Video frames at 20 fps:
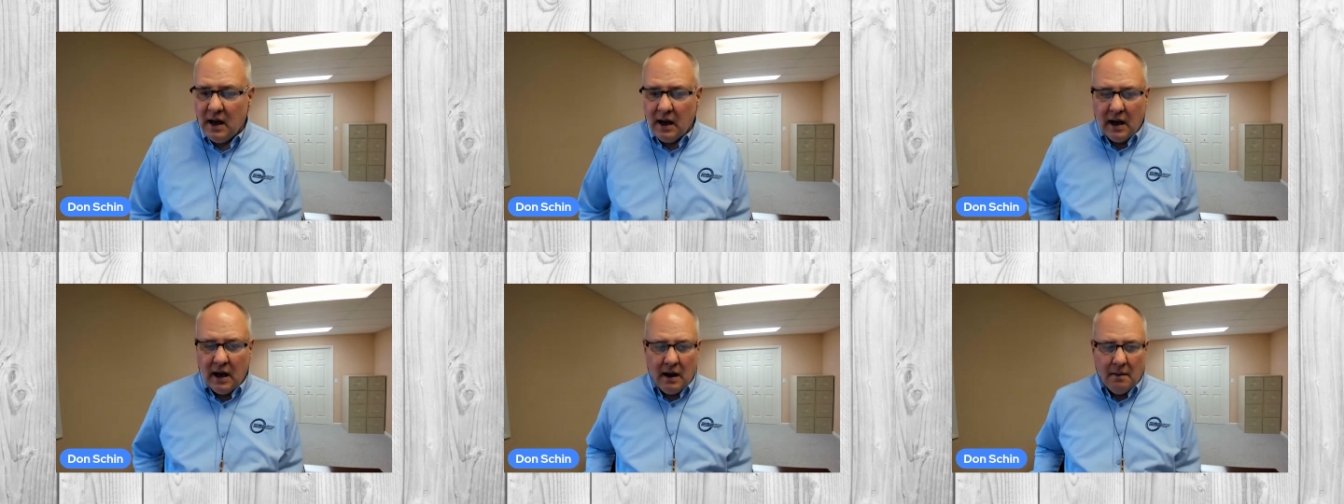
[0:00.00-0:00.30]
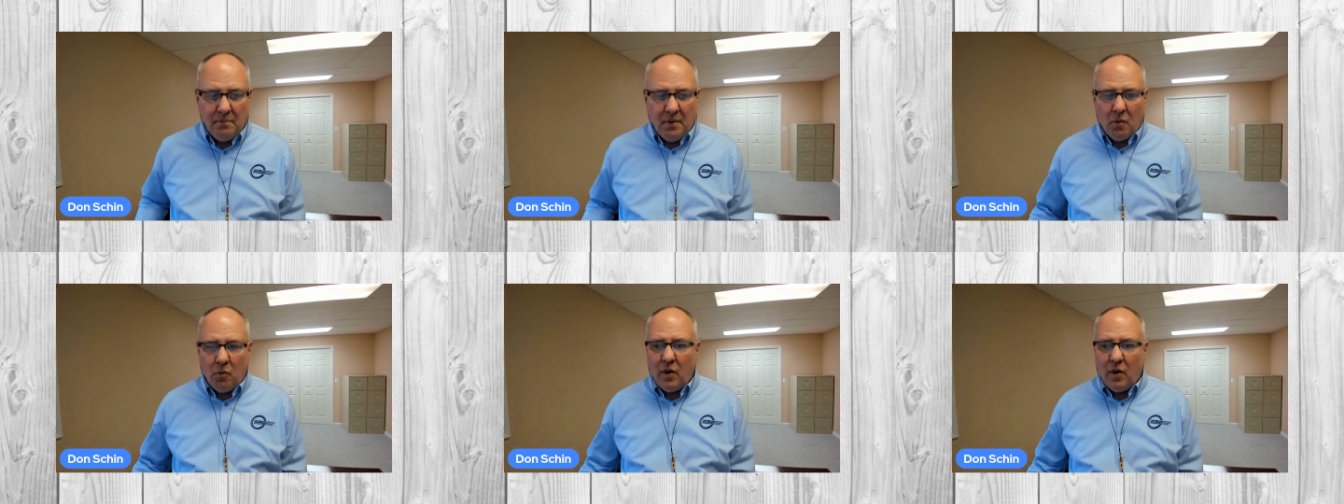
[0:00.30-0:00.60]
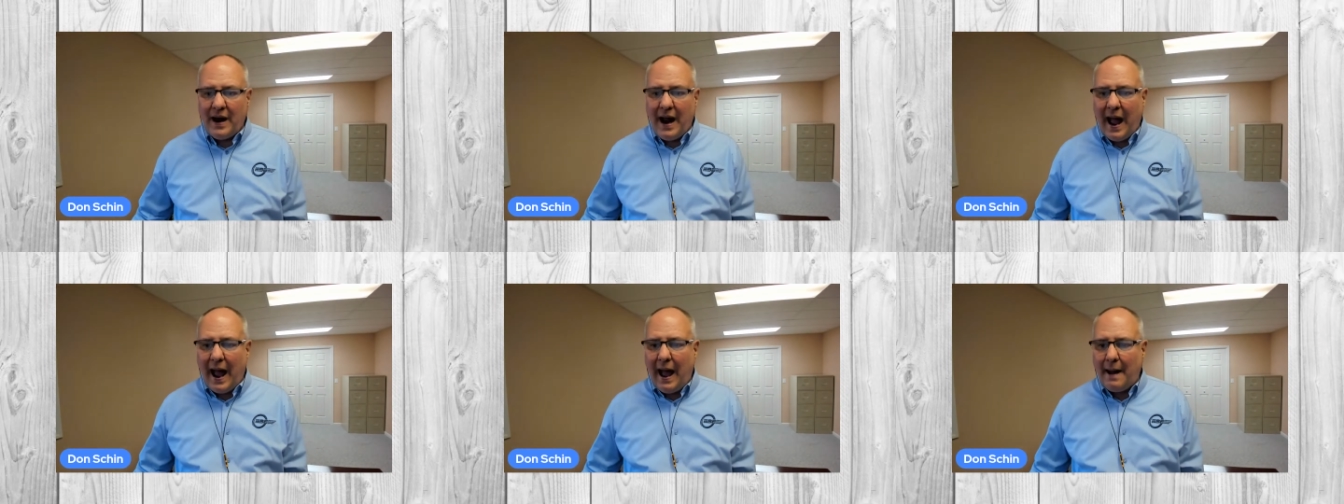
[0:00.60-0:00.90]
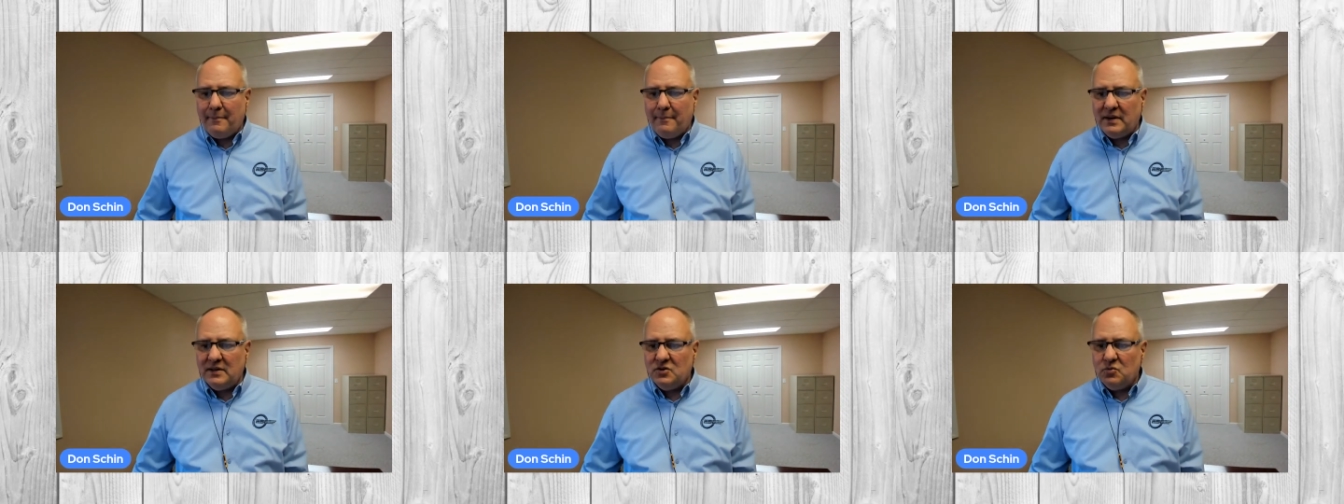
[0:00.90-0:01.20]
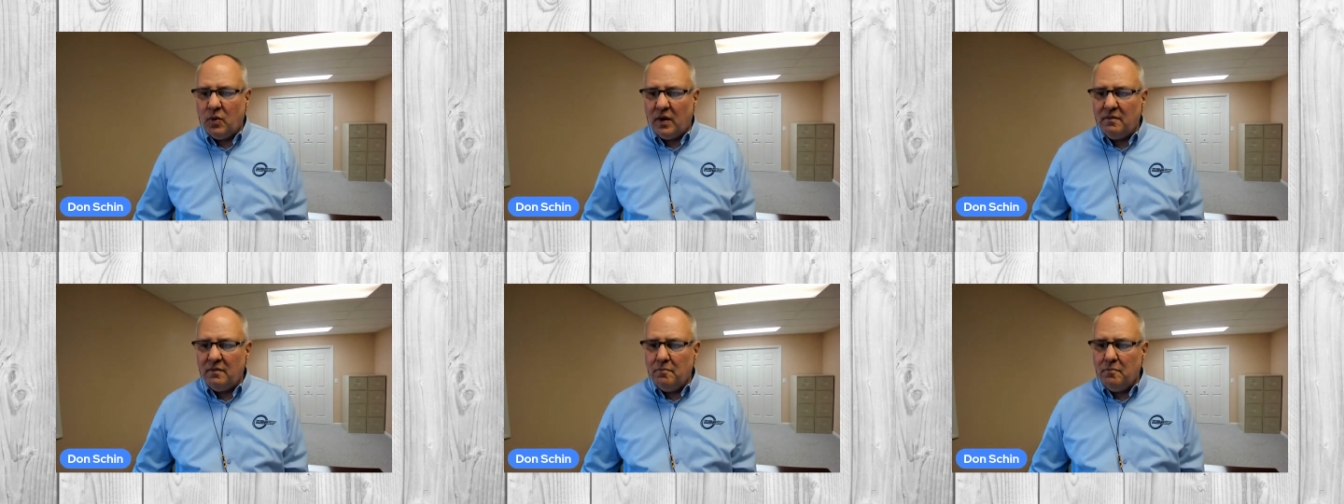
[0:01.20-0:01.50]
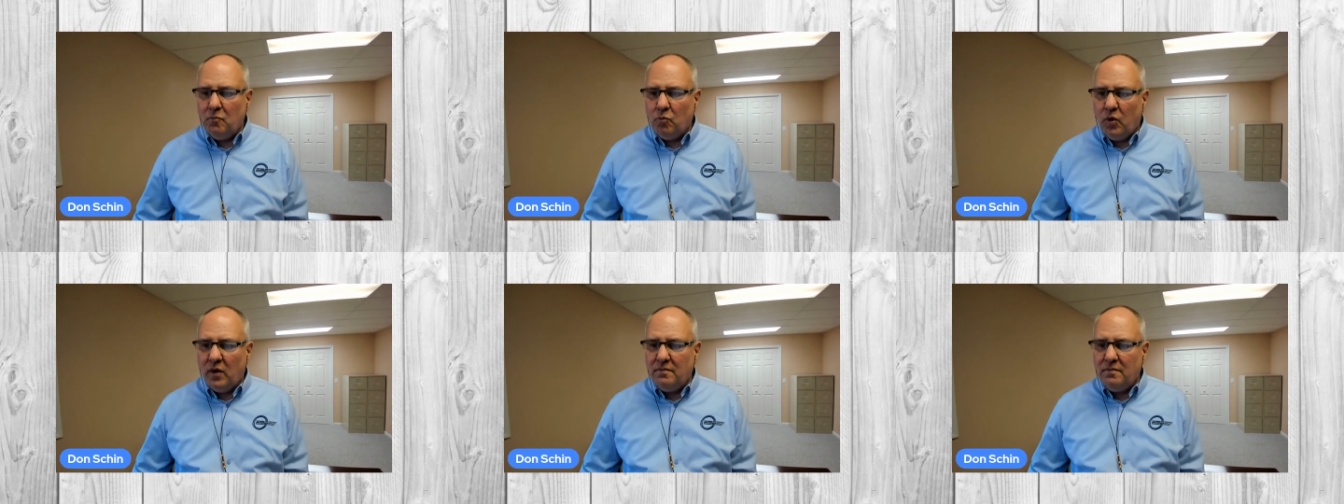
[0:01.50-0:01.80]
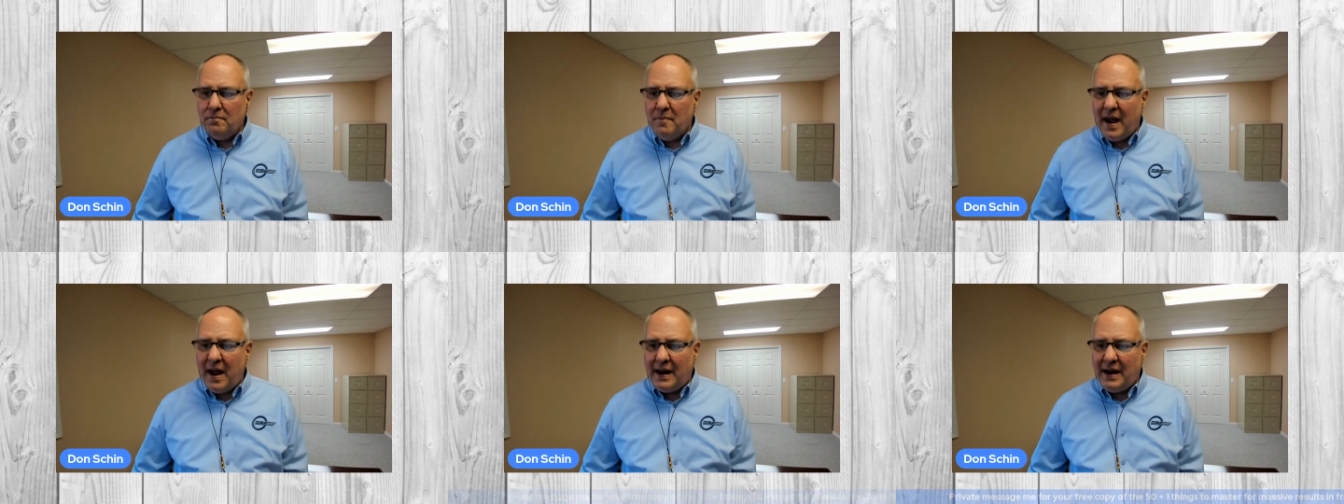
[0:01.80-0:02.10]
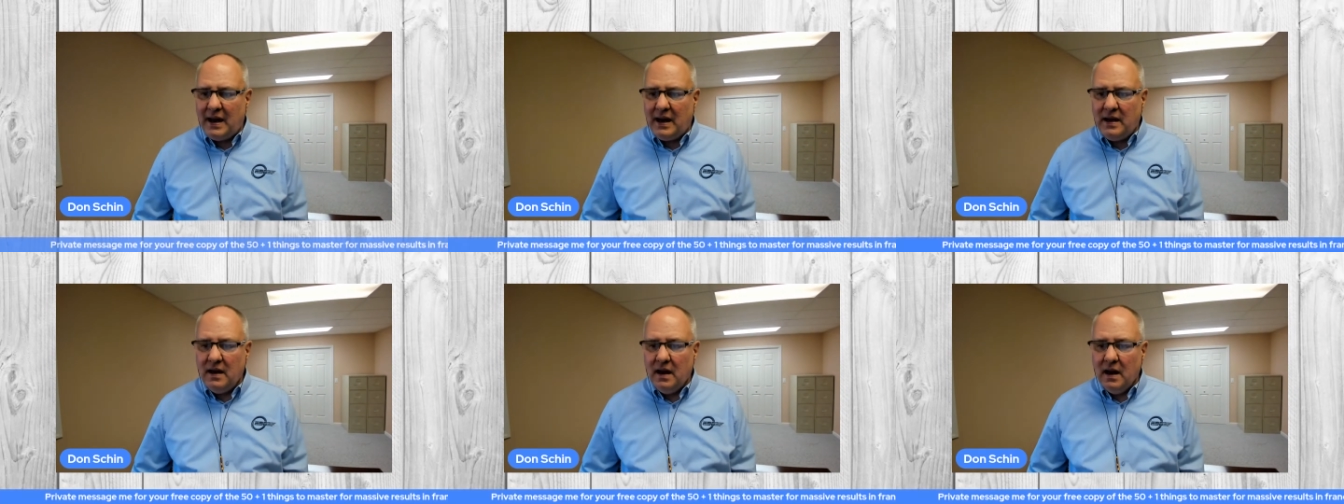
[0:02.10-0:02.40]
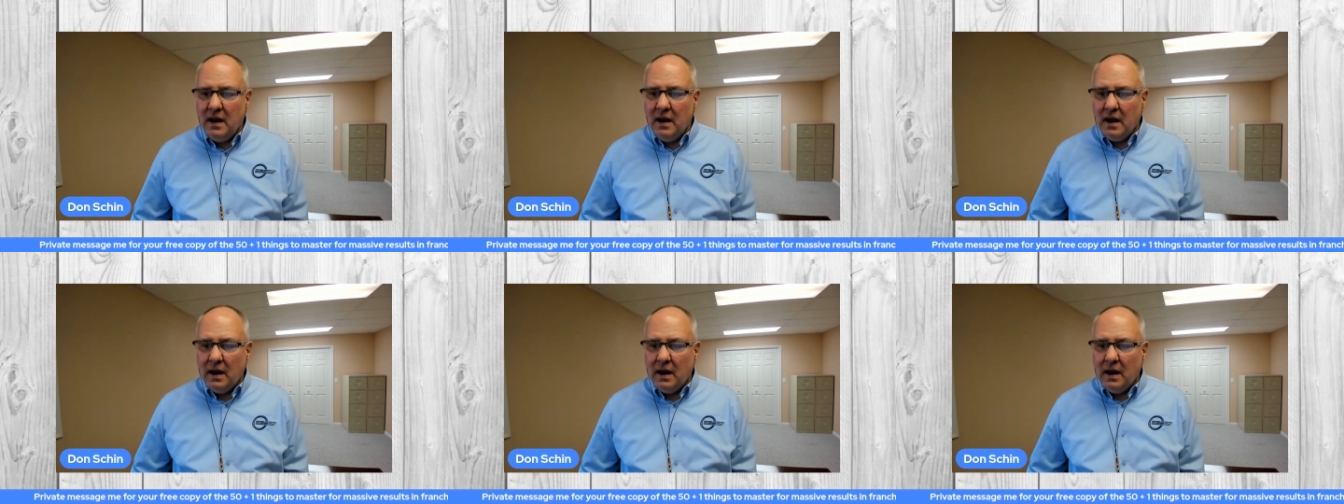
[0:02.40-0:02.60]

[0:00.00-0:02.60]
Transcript: But what happens with many